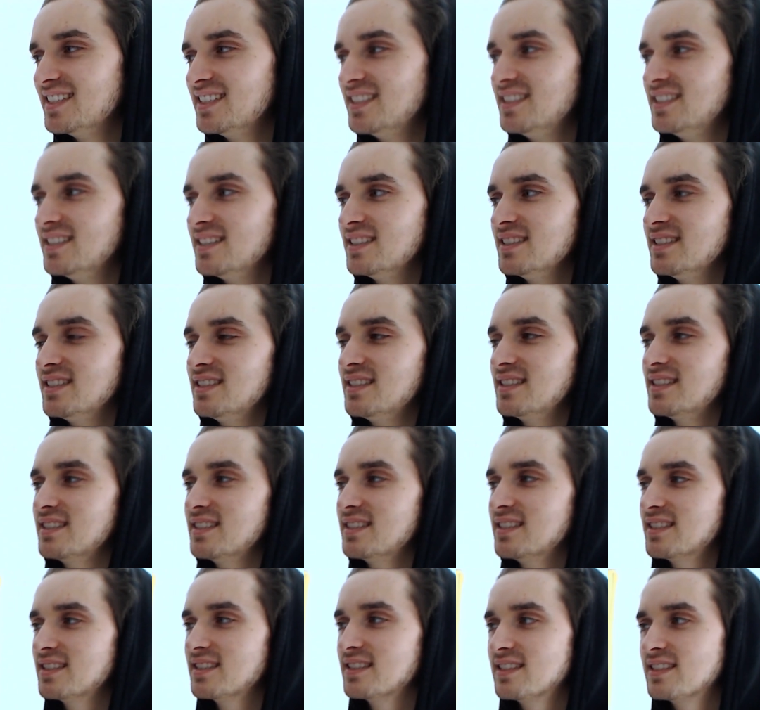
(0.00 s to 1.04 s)

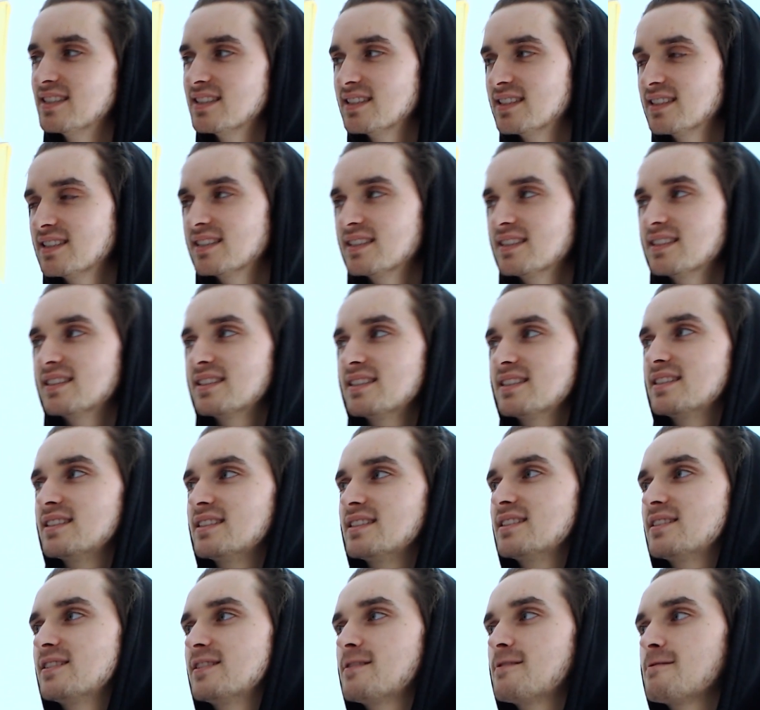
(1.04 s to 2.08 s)

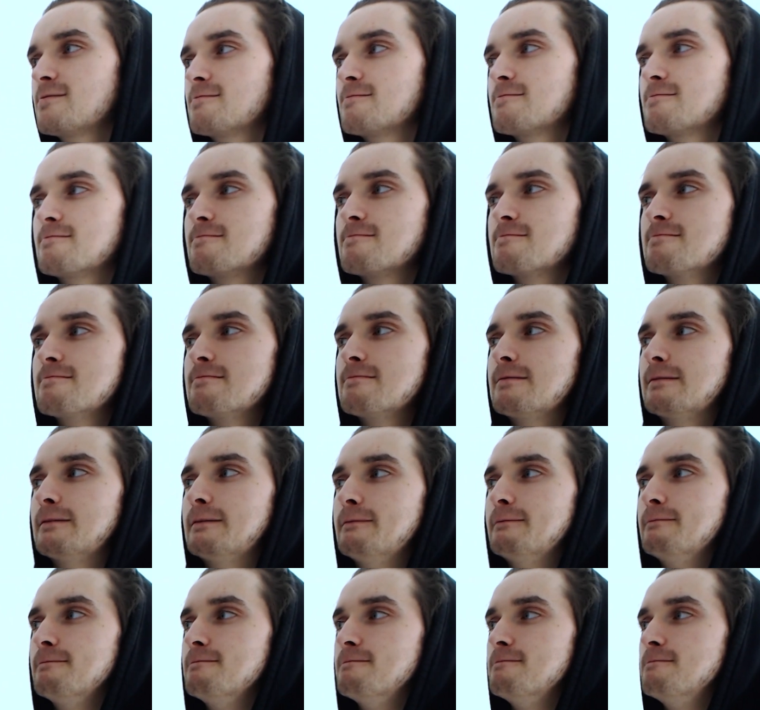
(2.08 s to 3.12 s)

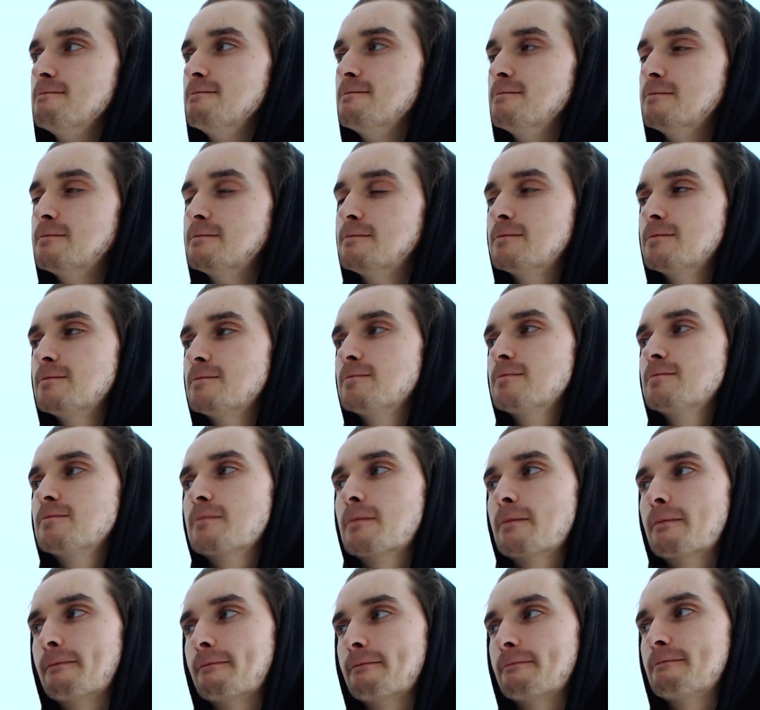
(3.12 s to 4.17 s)

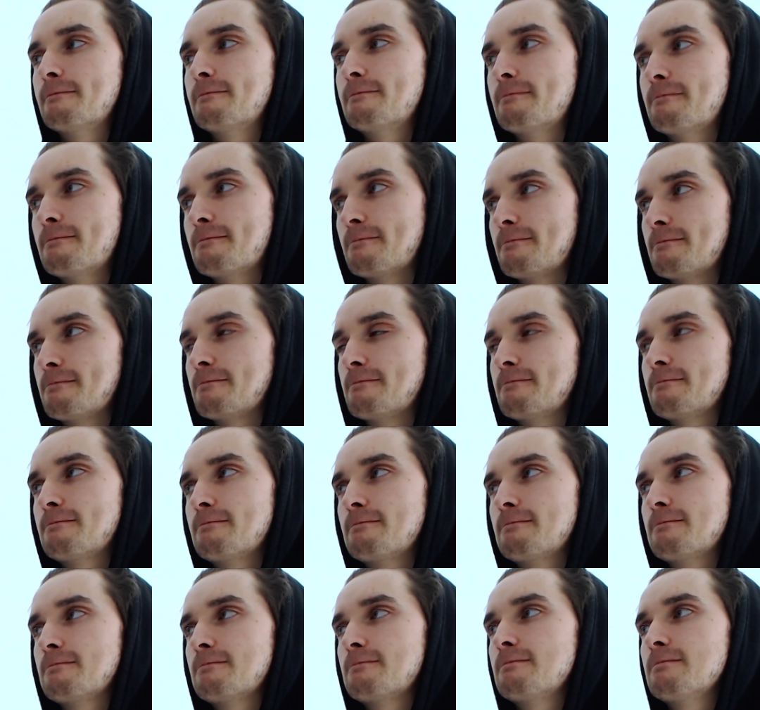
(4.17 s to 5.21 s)

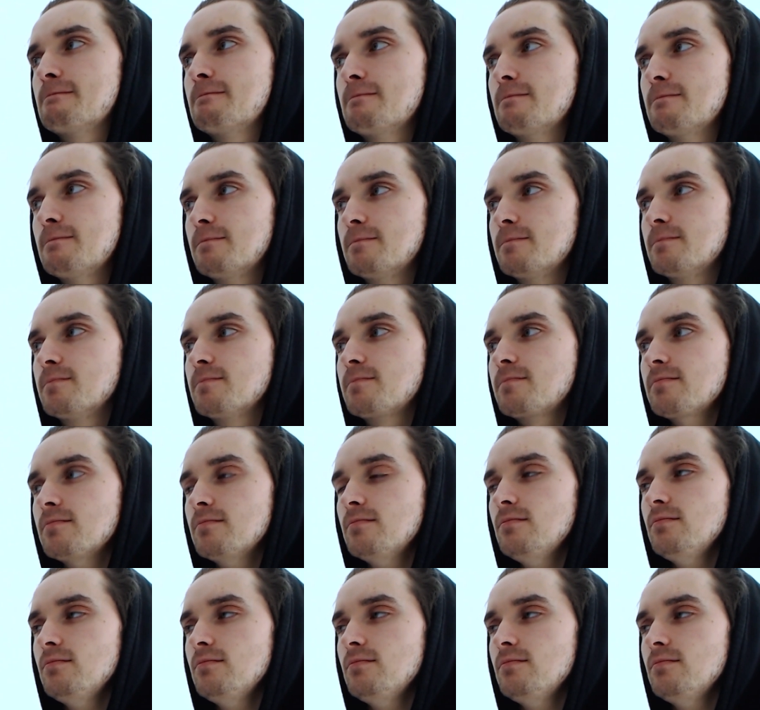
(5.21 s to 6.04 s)
(silent)